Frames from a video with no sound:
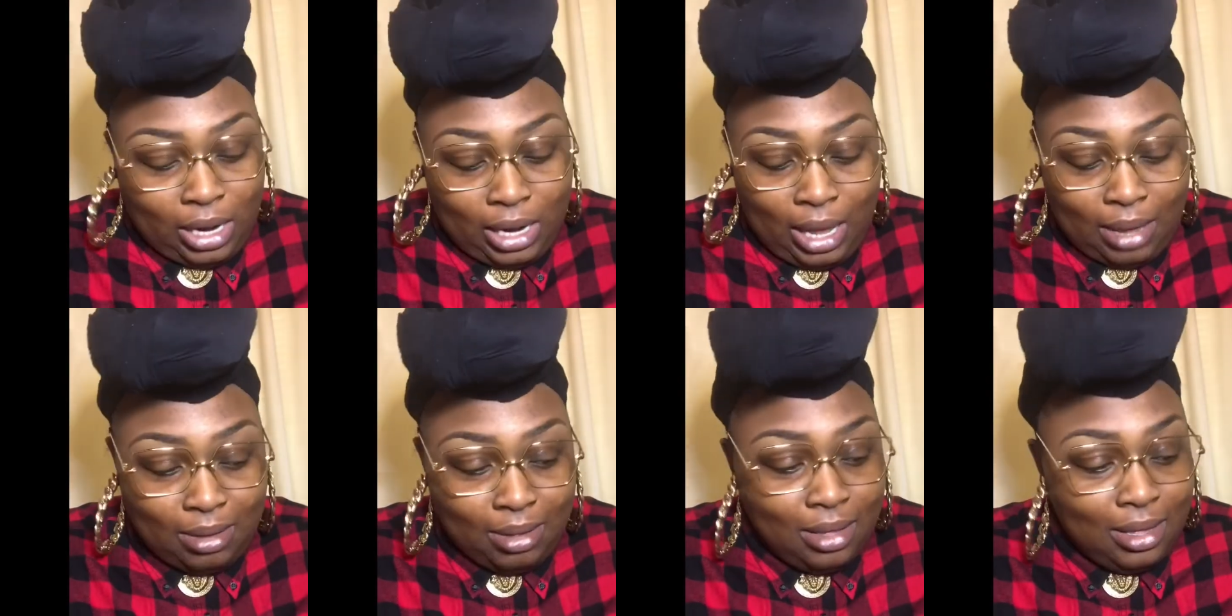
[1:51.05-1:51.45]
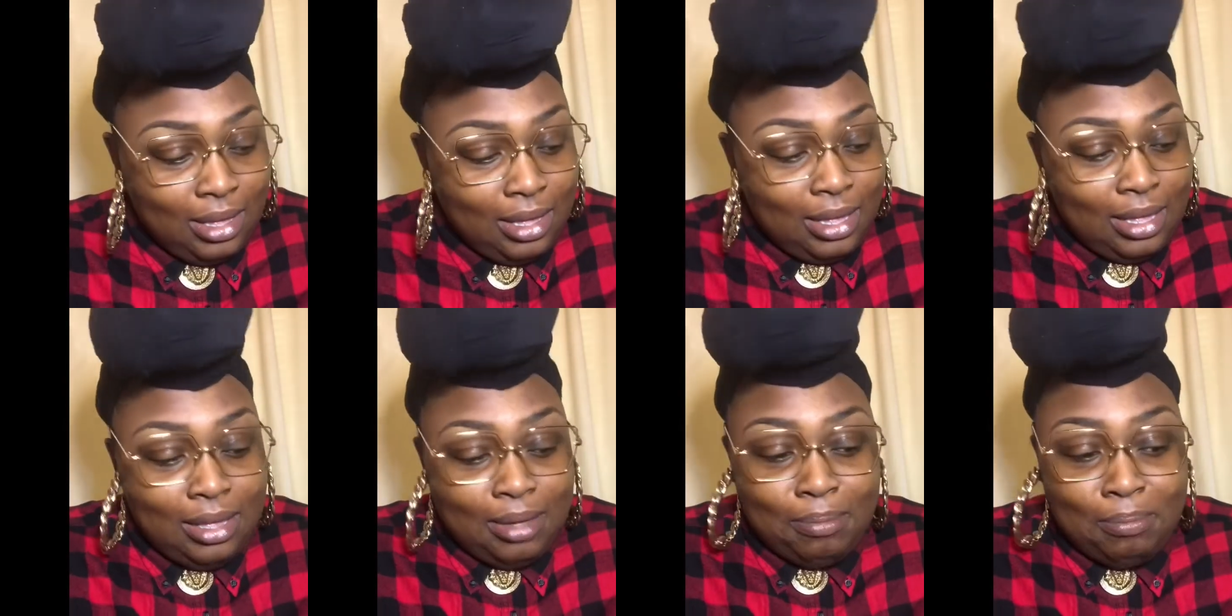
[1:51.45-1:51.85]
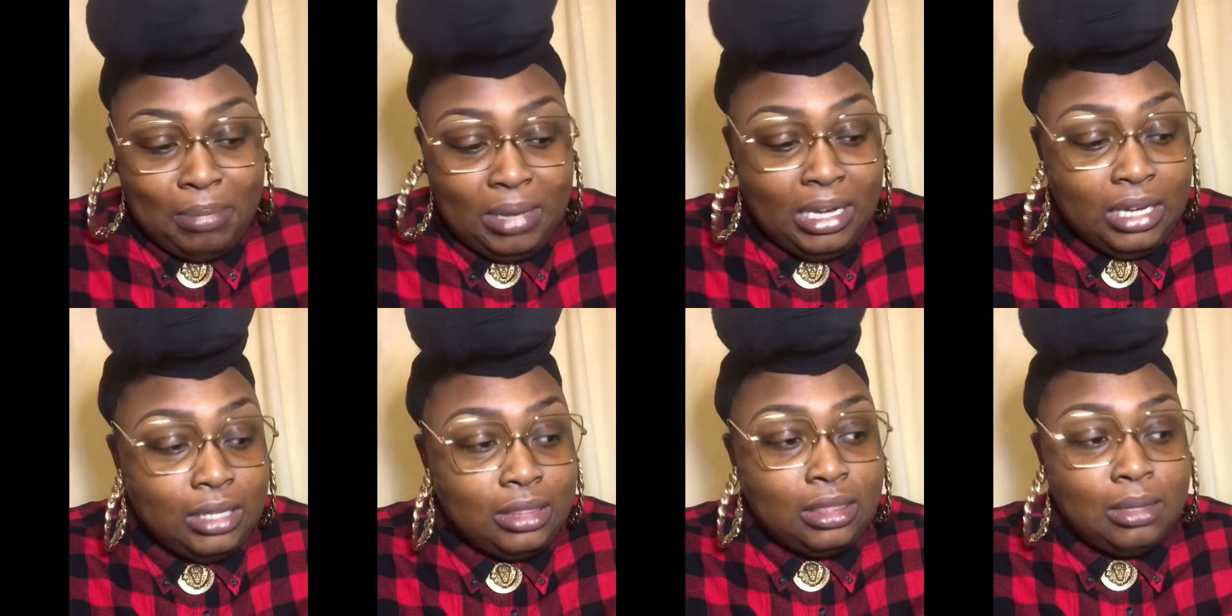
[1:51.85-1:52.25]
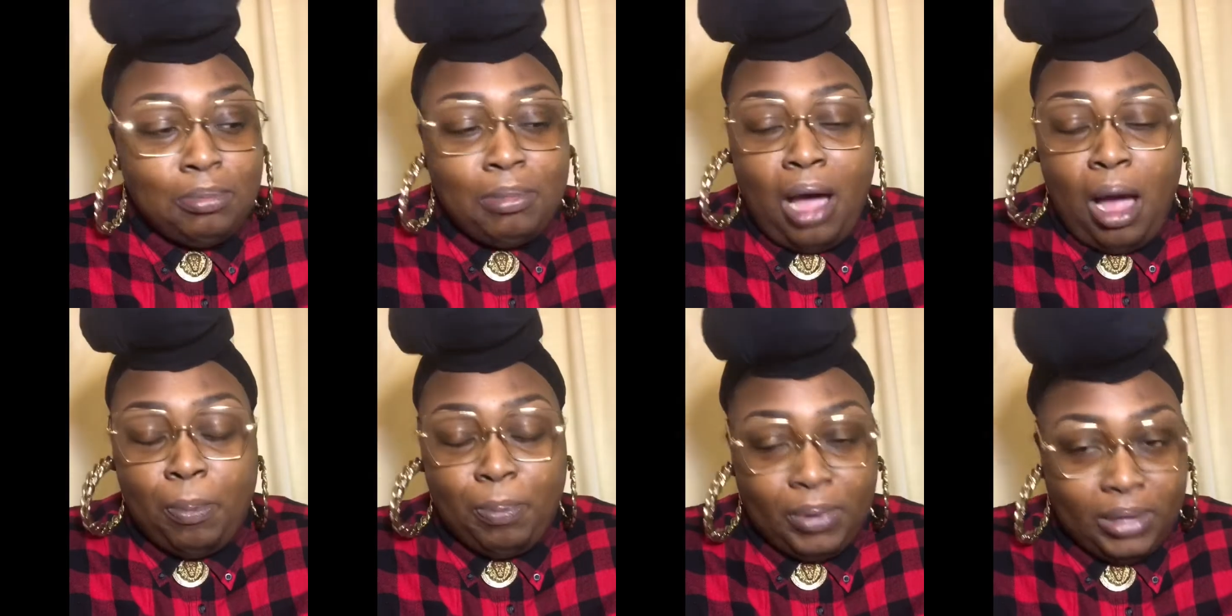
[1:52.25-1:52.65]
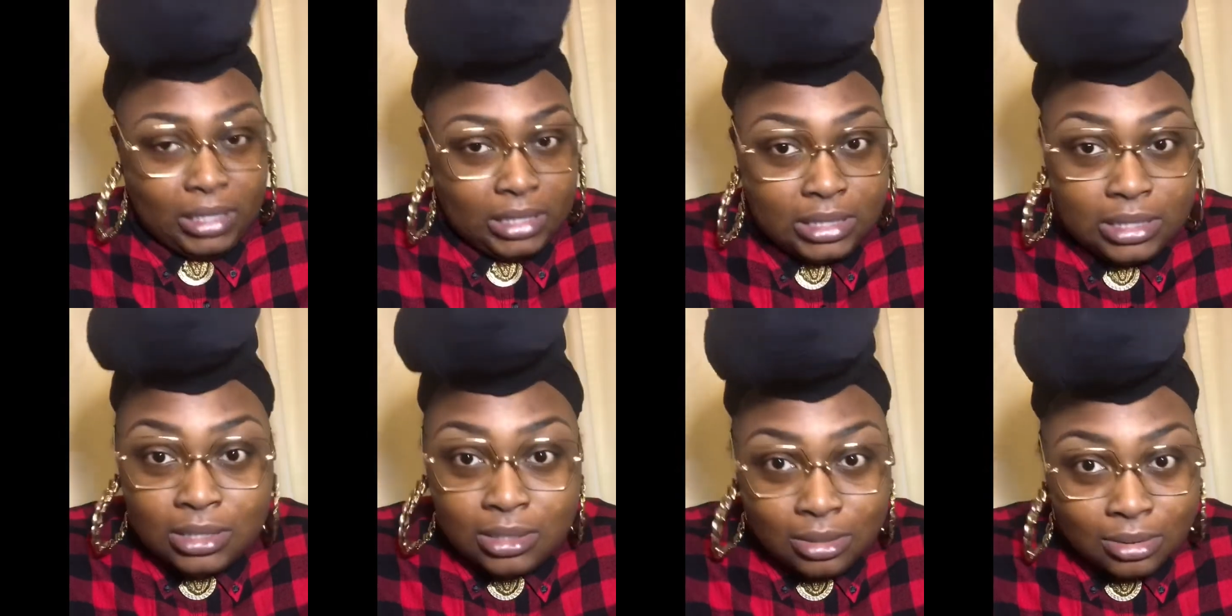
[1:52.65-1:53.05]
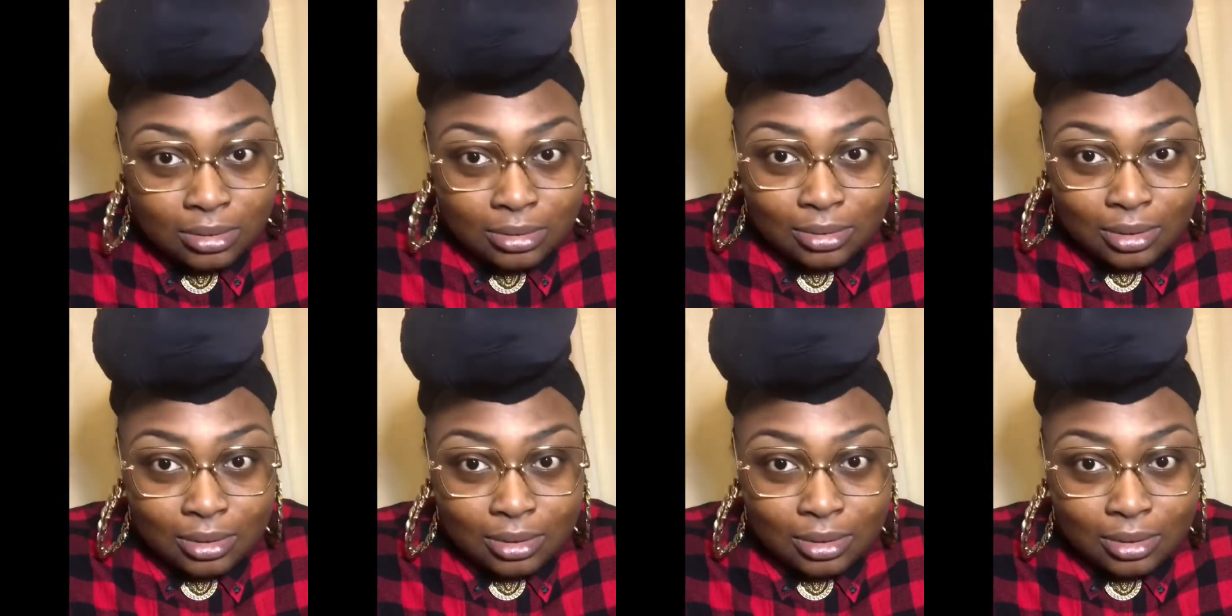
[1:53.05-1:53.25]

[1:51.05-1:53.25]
like Mia Thermopolis,